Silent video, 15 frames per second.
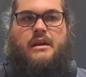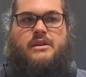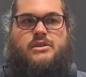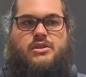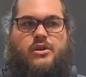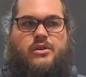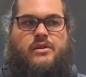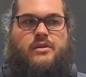
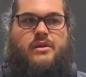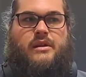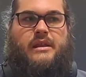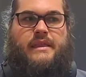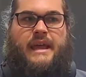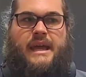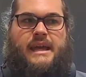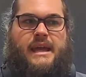So
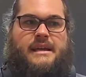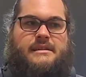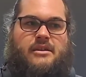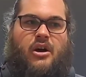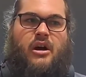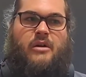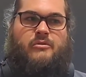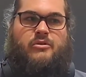in that case,
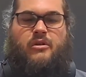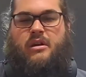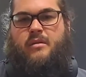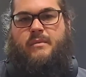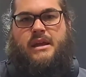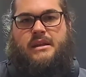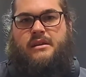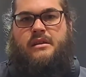I would
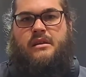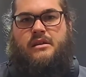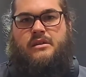recommend